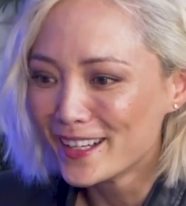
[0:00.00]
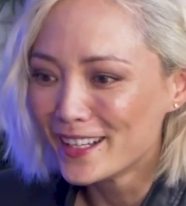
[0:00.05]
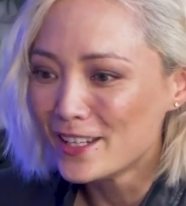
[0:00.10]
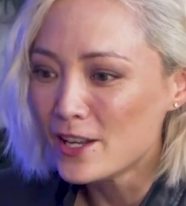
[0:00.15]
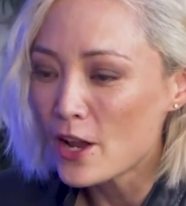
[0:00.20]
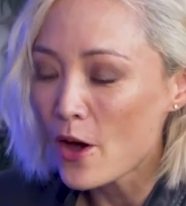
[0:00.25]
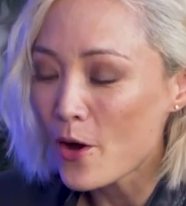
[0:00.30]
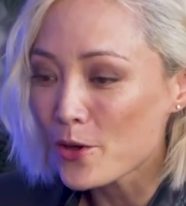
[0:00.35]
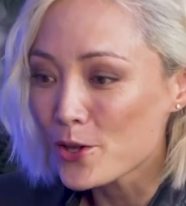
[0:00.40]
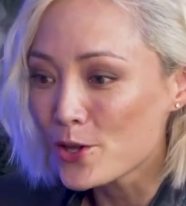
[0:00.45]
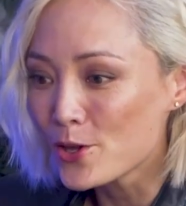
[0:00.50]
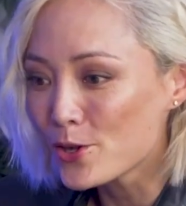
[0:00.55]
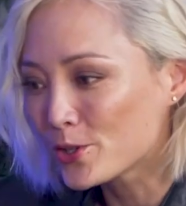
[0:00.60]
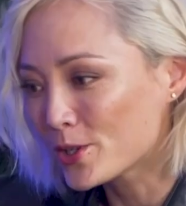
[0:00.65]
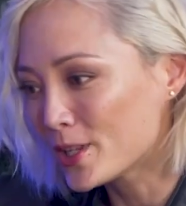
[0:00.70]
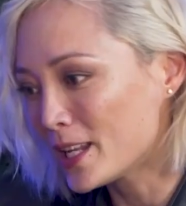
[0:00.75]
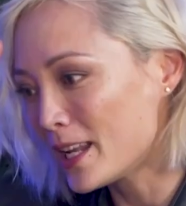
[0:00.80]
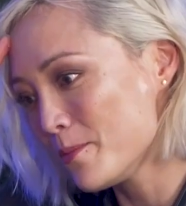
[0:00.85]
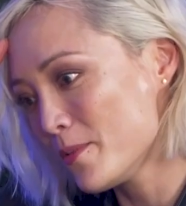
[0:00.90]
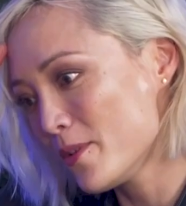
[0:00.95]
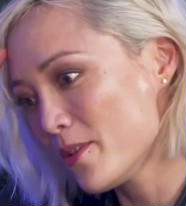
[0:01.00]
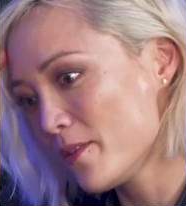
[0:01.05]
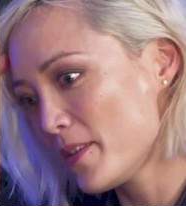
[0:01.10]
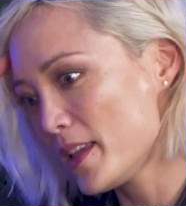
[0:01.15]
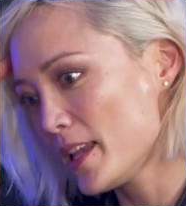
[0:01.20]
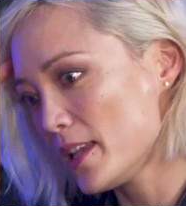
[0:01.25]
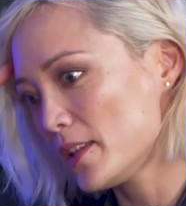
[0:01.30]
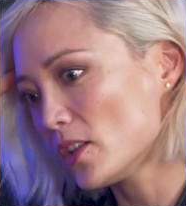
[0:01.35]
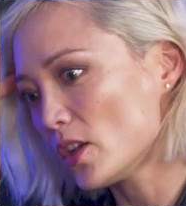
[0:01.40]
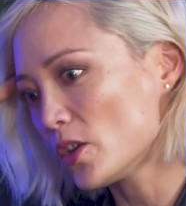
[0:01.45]
No, usually in
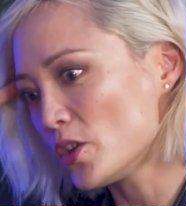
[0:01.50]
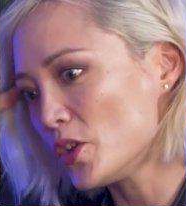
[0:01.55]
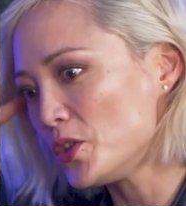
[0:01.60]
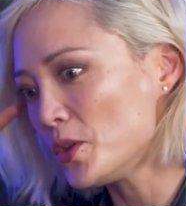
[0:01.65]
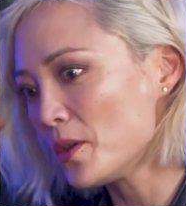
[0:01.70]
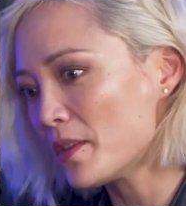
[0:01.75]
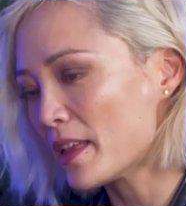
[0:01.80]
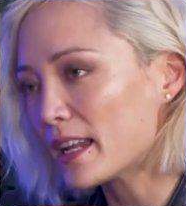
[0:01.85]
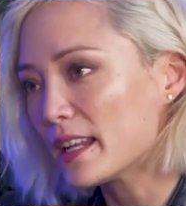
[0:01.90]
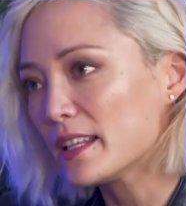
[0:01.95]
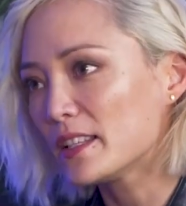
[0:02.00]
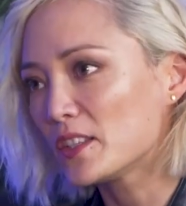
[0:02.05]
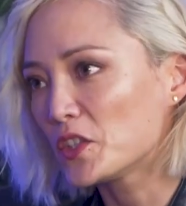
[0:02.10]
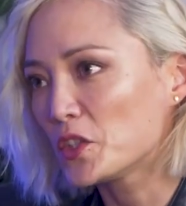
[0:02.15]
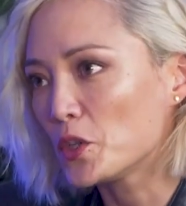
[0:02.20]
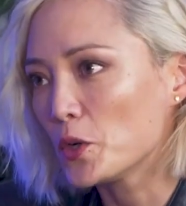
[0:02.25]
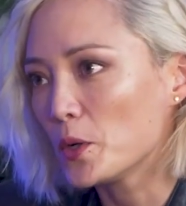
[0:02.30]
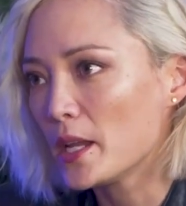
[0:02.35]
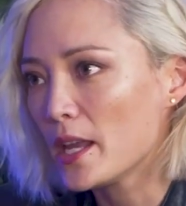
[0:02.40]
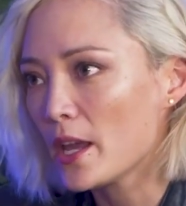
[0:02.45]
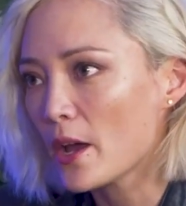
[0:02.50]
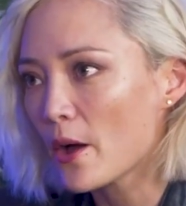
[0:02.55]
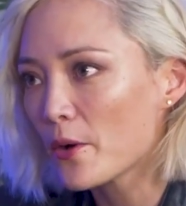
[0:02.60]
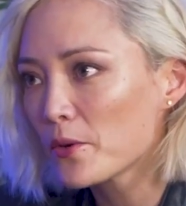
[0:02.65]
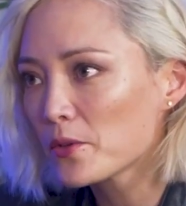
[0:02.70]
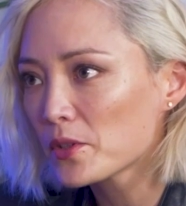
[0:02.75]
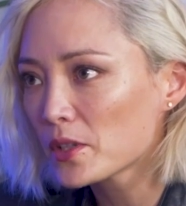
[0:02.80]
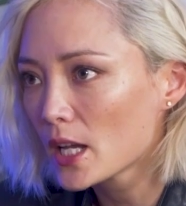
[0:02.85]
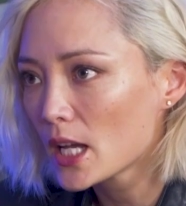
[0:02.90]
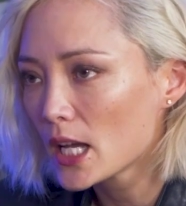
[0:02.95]
movies, you do that in
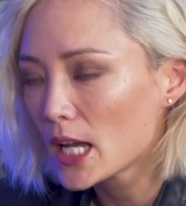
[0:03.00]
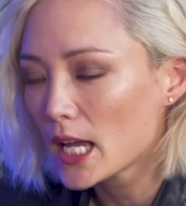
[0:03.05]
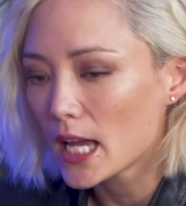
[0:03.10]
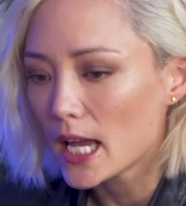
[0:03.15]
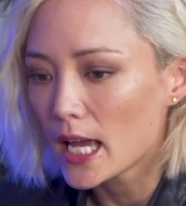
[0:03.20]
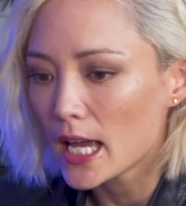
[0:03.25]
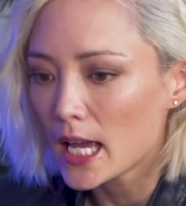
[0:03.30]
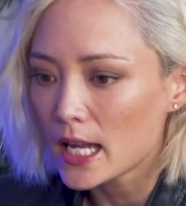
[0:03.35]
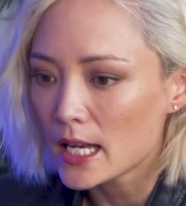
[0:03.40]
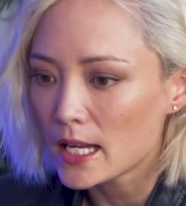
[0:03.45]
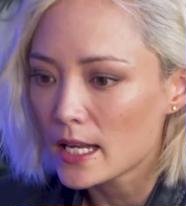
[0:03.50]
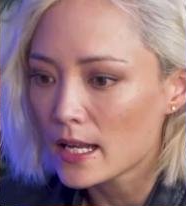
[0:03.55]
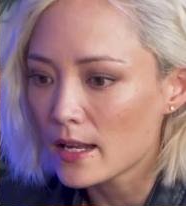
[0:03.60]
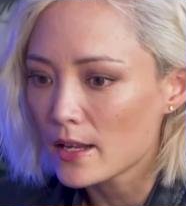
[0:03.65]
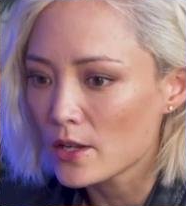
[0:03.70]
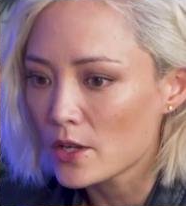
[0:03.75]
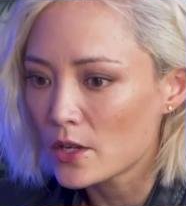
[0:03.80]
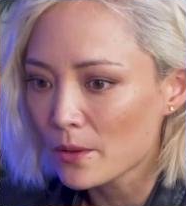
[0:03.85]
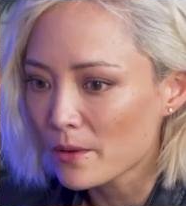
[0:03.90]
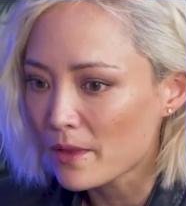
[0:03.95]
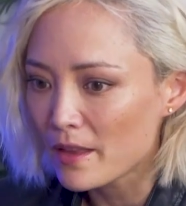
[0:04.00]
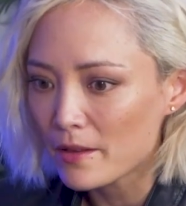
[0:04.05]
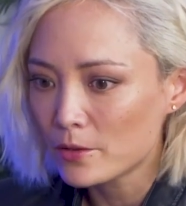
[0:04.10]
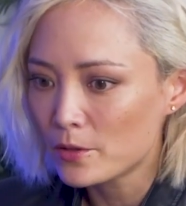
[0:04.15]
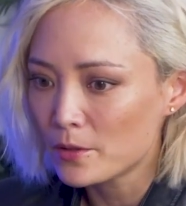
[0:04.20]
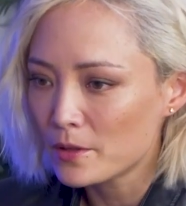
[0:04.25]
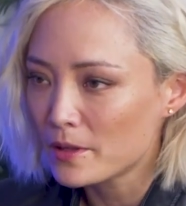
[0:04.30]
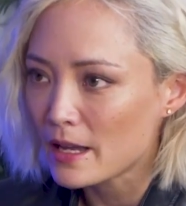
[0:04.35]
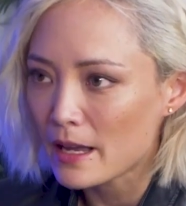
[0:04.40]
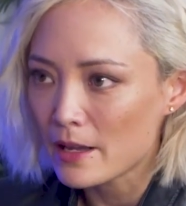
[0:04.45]
studios, and you don't
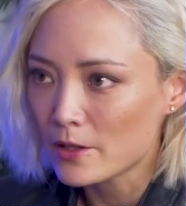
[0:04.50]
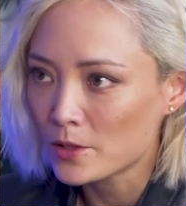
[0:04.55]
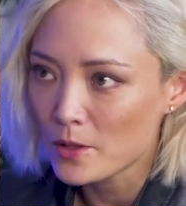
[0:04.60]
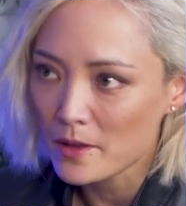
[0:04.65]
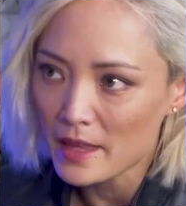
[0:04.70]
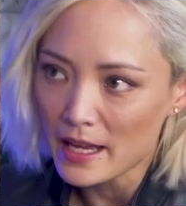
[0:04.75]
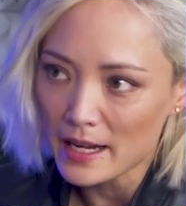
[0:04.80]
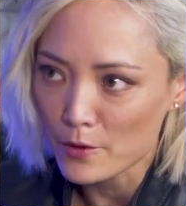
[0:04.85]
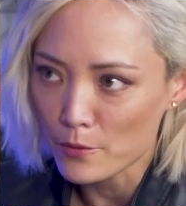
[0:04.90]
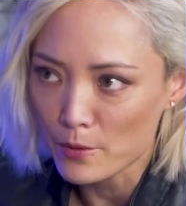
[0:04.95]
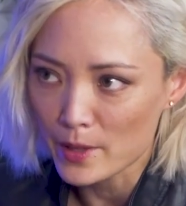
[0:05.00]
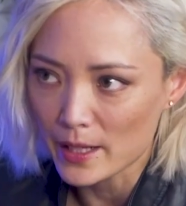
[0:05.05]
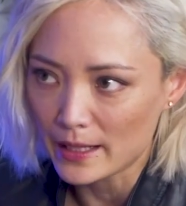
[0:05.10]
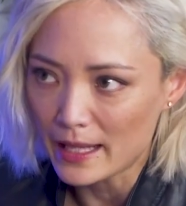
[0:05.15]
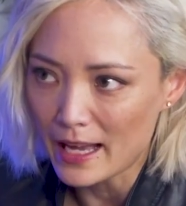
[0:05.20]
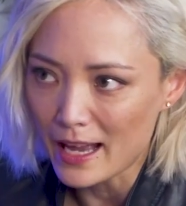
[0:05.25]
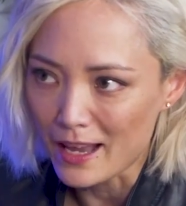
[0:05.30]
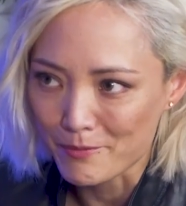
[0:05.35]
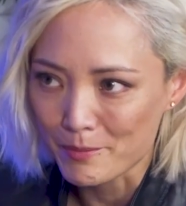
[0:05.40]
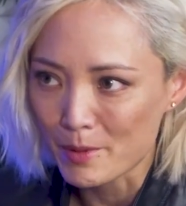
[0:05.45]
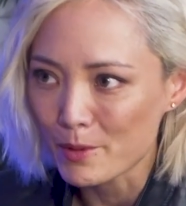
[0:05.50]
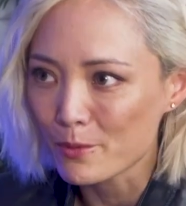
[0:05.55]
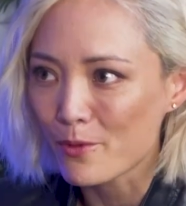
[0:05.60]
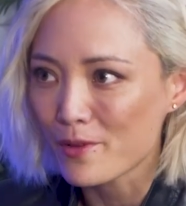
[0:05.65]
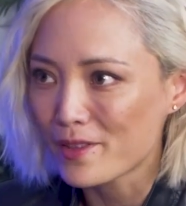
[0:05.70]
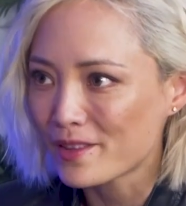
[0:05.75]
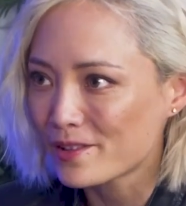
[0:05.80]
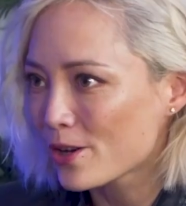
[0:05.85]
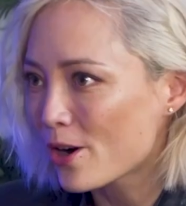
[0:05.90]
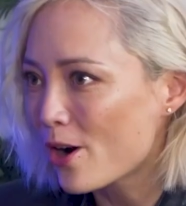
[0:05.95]
do that in real life. But
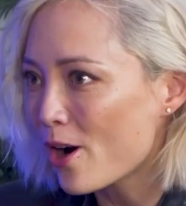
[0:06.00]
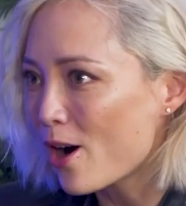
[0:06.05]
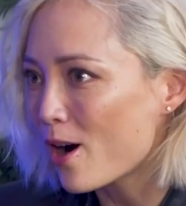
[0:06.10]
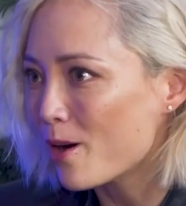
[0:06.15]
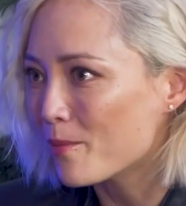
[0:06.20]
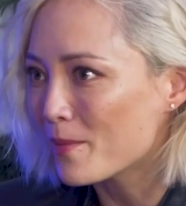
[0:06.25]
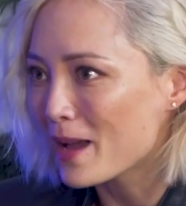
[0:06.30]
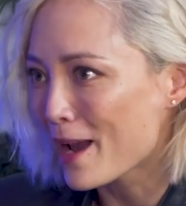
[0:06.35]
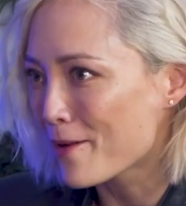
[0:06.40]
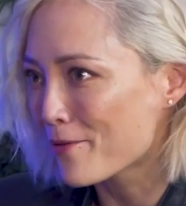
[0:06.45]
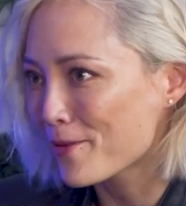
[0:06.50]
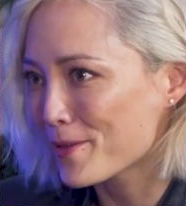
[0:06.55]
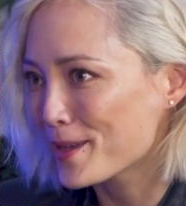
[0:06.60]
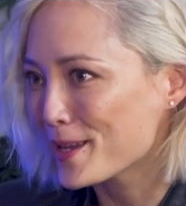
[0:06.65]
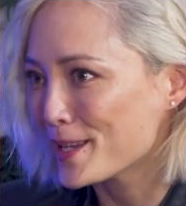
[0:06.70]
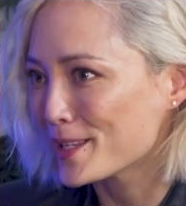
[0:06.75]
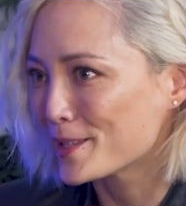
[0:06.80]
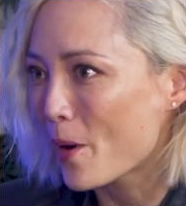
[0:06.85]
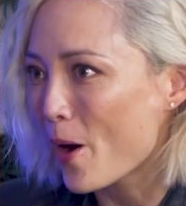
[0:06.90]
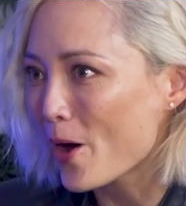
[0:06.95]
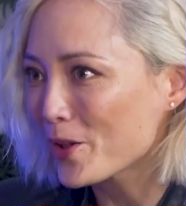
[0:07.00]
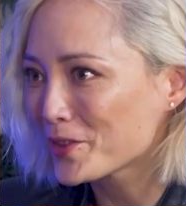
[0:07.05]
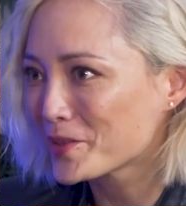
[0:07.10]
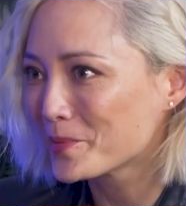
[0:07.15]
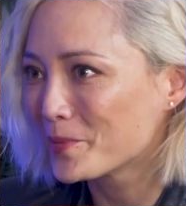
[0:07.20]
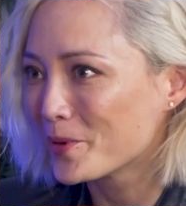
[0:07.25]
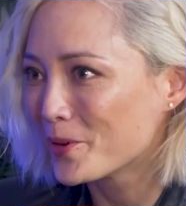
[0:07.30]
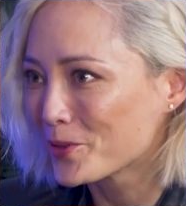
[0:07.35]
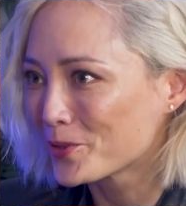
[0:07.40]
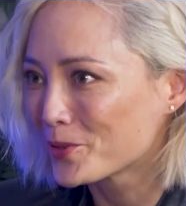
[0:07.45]
with Tom, everything is
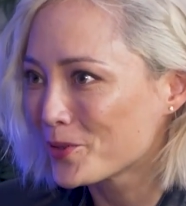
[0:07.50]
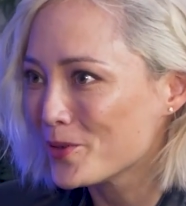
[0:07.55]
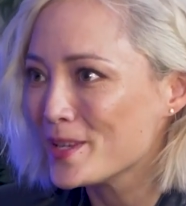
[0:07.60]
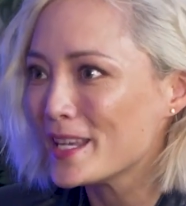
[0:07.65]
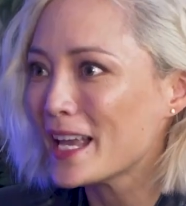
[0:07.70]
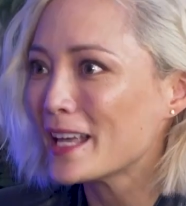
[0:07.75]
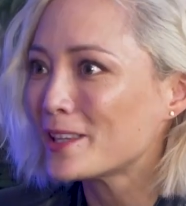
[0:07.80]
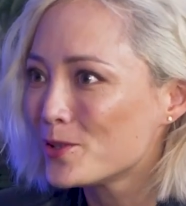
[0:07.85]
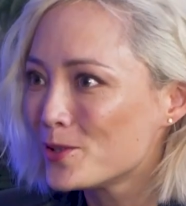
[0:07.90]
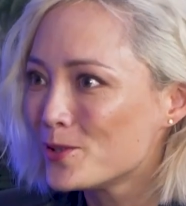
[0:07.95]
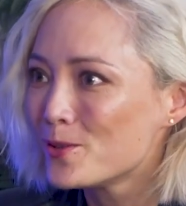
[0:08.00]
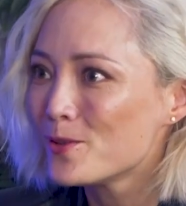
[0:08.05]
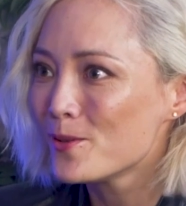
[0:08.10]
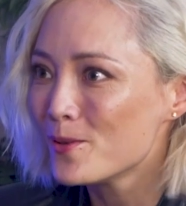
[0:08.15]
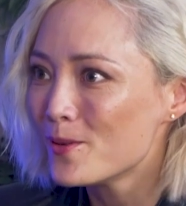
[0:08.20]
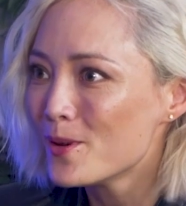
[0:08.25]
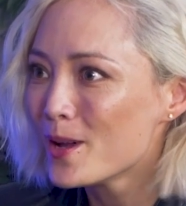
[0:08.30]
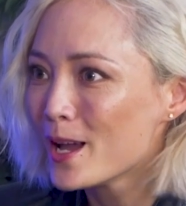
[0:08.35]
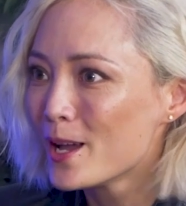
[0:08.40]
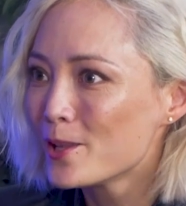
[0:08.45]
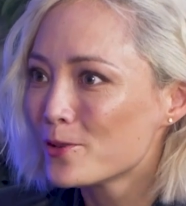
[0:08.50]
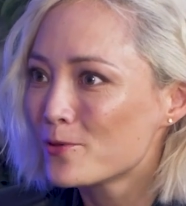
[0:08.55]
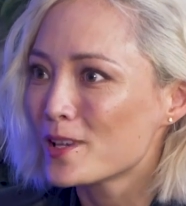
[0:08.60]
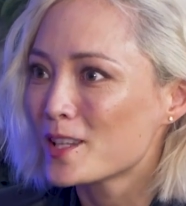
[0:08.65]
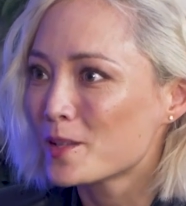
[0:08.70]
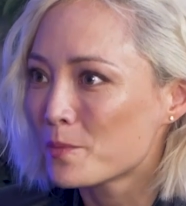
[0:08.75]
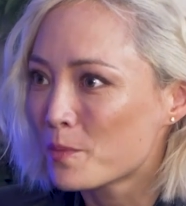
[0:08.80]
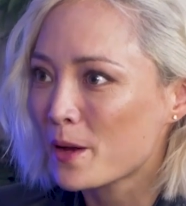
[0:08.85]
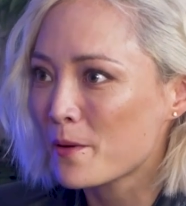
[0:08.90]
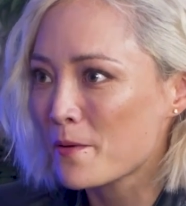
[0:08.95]
possible. So you get to
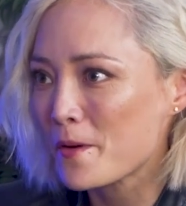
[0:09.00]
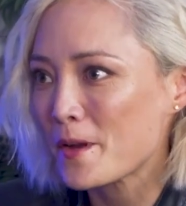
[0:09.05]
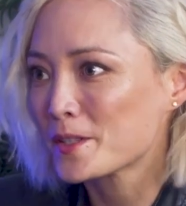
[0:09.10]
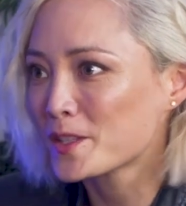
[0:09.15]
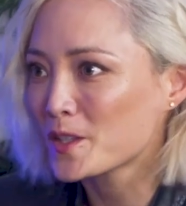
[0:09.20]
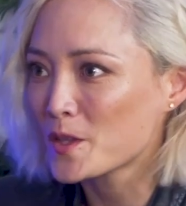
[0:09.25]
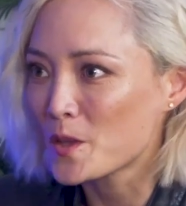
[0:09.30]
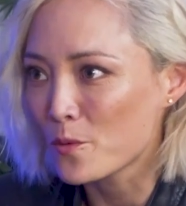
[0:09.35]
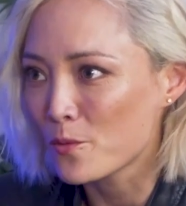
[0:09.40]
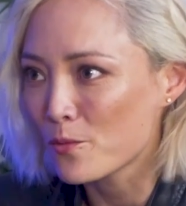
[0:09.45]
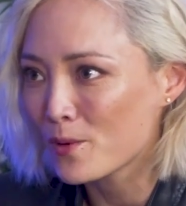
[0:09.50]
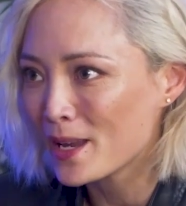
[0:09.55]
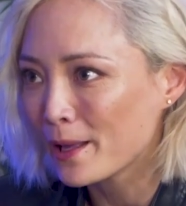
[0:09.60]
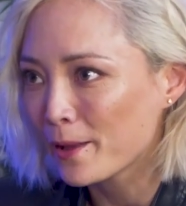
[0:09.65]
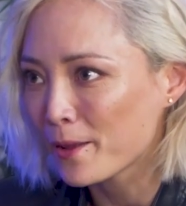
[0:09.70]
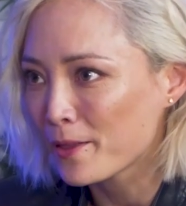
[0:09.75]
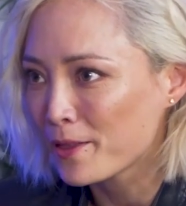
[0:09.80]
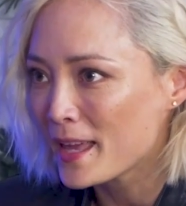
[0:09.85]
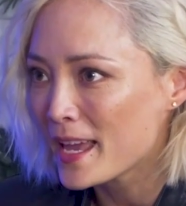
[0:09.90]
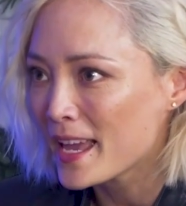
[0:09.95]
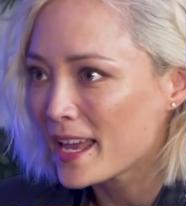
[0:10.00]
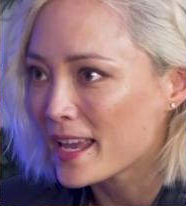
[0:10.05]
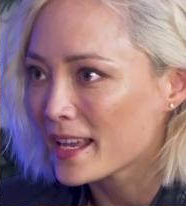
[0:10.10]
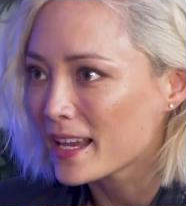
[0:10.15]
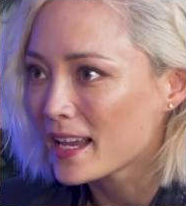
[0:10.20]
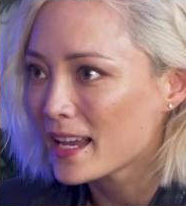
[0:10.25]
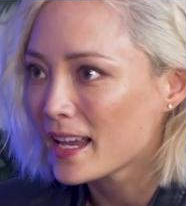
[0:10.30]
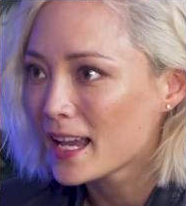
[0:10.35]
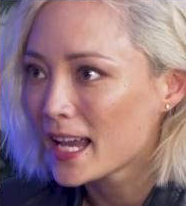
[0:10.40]
experience the real thing.